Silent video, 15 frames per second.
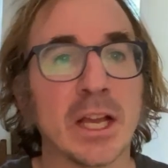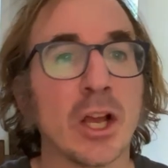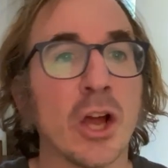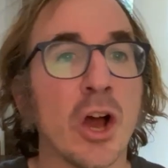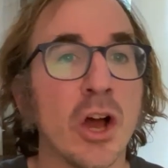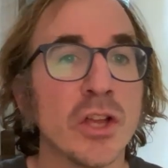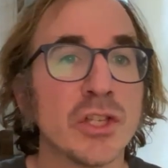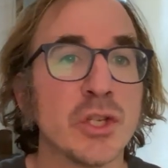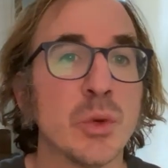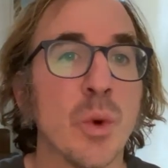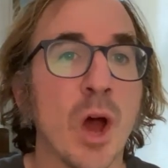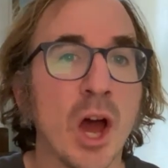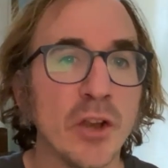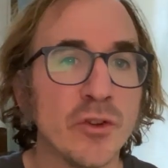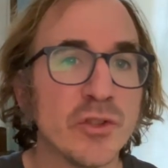cost you
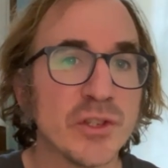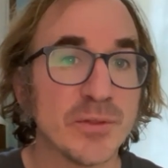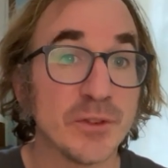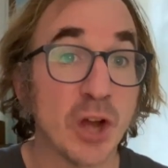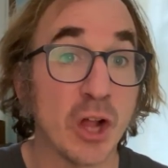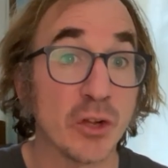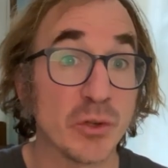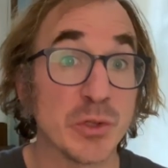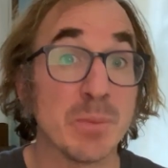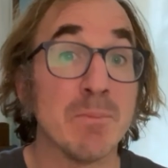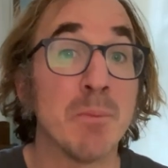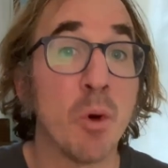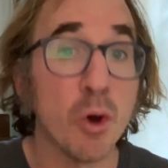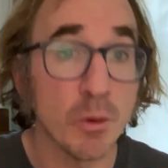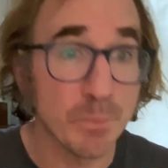hundreds of dollars
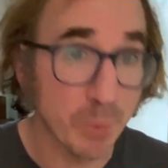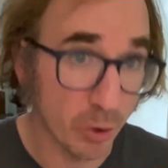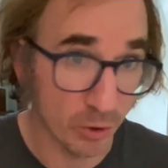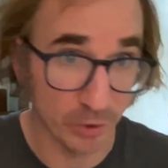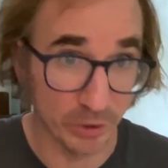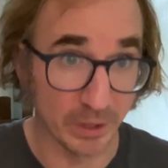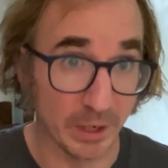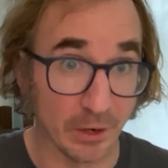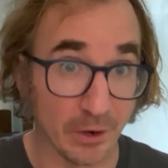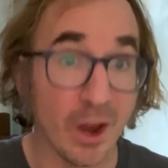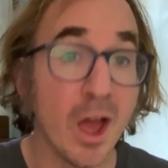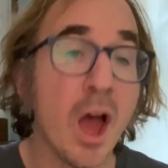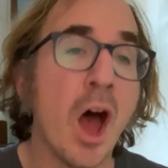more per year